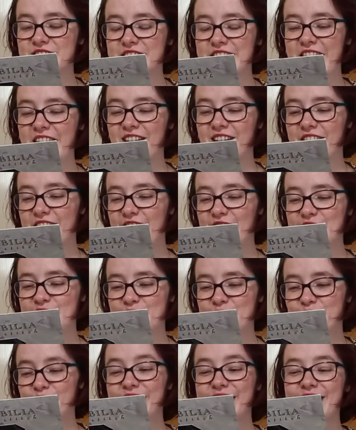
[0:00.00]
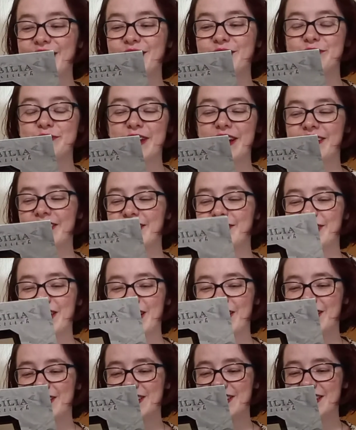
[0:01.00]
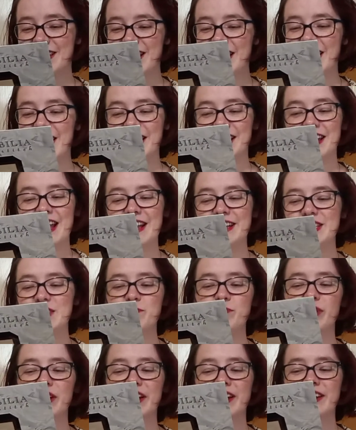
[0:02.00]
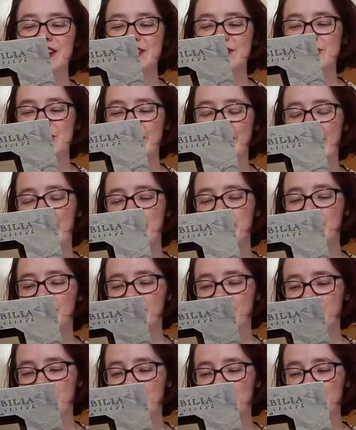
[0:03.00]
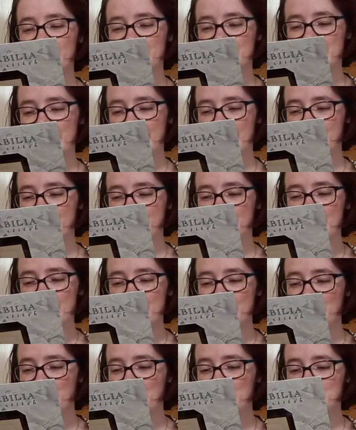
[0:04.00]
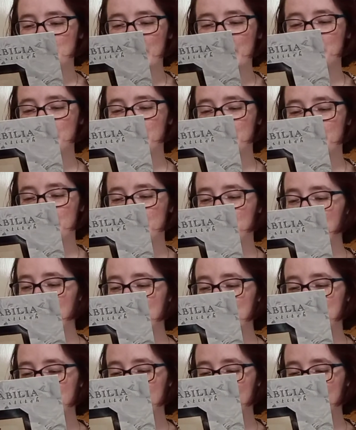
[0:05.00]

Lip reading: tiara and spray of fairy flowers. Like spring, she came at her own good time, but was well worth the wait.